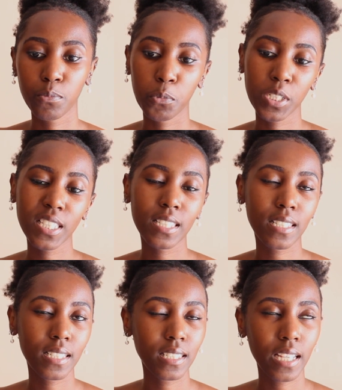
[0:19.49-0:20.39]

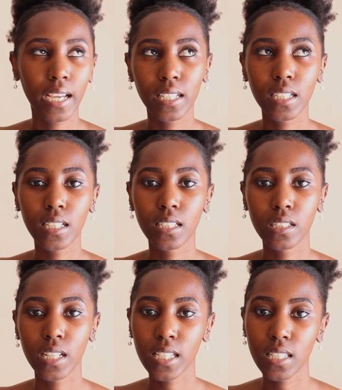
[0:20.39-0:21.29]
what's
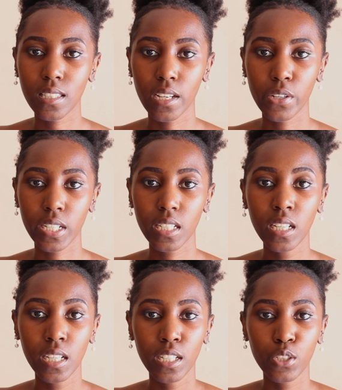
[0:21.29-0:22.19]
technically necessary
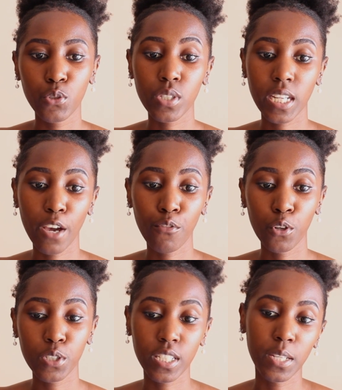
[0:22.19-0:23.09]
to stay
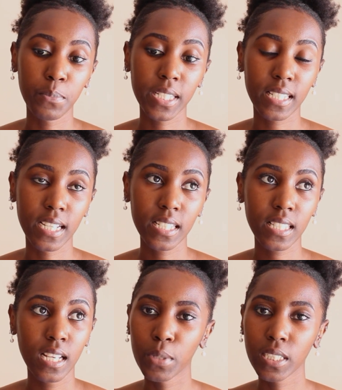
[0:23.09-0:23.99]
afloat in the
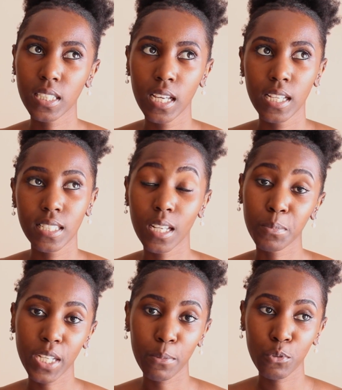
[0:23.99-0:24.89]
business, but
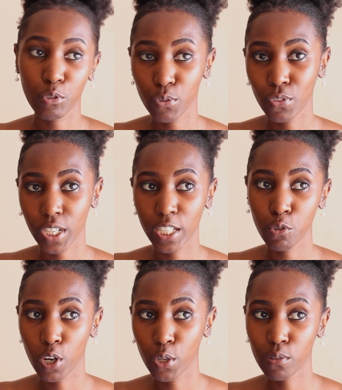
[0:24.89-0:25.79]
sometimes we do forget
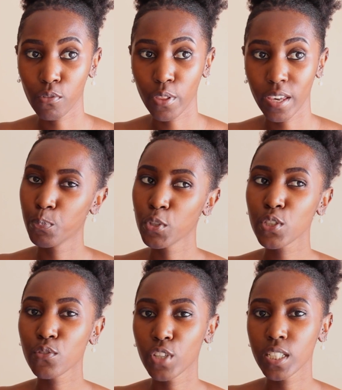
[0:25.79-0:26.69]
to account for them.
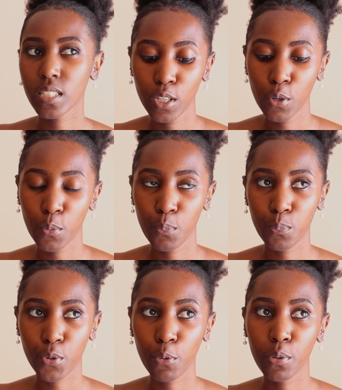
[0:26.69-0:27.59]
Most of us
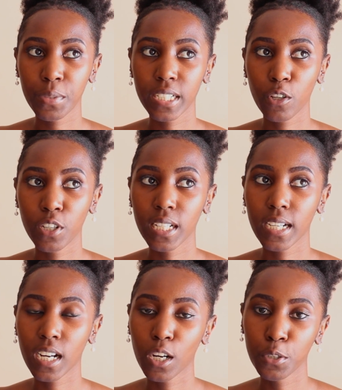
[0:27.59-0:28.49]
probably only
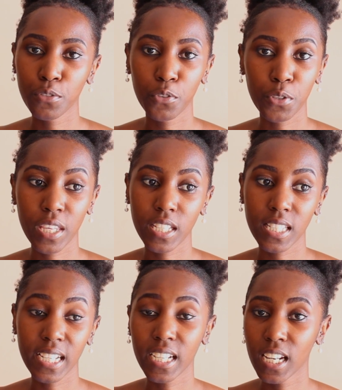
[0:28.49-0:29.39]
account for things
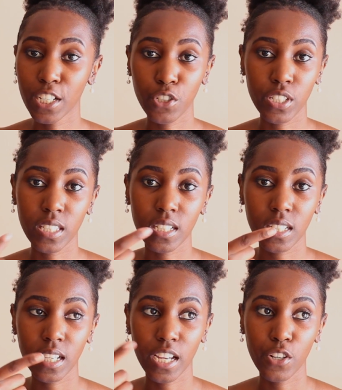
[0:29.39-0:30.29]
like
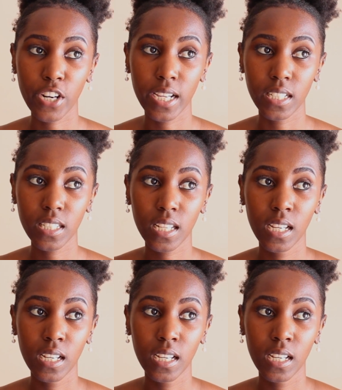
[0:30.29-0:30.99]
electricity and rent